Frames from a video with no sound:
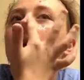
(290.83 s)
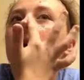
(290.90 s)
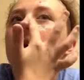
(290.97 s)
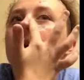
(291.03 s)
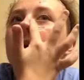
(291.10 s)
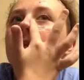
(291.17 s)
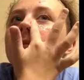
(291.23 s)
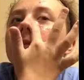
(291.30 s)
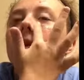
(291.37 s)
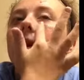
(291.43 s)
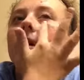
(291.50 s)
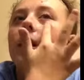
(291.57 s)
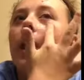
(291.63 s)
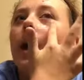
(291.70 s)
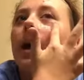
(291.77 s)
I have a
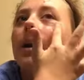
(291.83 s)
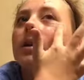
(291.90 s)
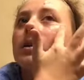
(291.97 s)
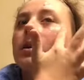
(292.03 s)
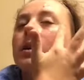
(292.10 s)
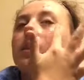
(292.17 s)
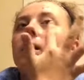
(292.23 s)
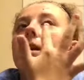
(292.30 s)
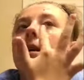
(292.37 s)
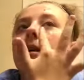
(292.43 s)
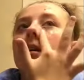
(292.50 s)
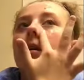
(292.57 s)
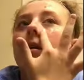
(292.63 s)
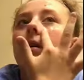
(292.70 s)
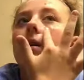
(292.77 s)
lot of acne,
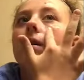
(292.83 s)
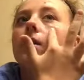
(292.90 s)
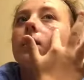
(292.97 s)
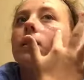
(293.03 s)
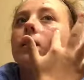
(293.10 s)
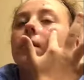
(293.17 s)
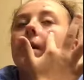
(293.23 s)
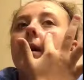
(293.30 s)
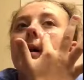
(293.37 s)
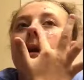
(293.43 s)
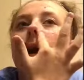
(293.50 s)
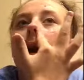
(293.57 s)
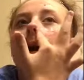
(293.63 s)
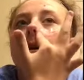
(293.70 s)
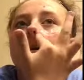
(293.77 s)
like
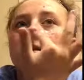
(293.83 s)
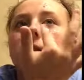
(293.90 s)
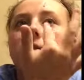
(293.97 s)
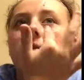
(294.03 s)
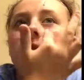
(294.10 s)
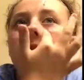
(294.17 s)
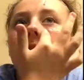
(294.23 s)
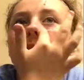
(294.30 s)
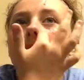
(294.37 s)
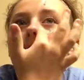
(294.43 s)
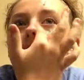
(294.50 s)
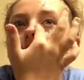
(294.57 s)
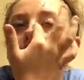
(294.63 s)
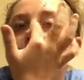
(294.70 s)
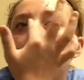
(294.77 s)
activity
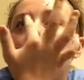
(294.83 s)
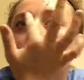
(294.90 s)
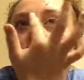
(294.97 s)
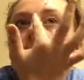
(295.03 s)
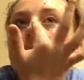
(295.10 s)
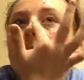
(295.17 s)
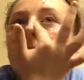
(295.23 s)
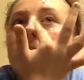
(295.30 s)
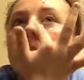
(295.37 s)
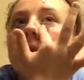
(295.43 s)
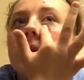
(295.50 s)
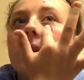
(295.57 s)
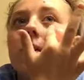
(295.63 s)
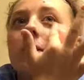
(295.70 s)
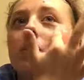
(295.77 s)

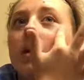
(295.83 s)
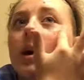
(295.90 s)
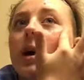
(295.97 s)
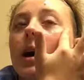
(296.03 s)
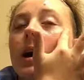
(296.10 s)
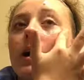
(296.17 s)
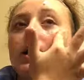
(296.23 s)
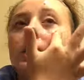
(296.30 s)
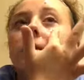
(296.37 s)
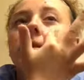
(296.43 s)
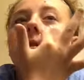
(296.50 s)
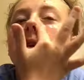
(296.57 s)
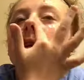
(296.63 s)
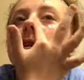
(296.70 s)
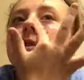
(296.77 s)
underneath my
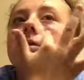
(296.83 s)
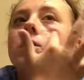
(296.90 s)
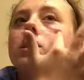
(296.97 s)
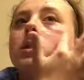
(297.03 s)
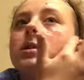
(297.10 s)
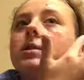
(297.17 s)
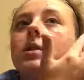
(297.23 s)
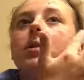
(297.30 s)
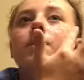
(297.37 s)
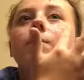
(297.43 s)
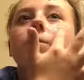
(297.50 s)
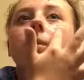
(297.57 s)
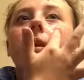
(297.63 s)
eyes actually, so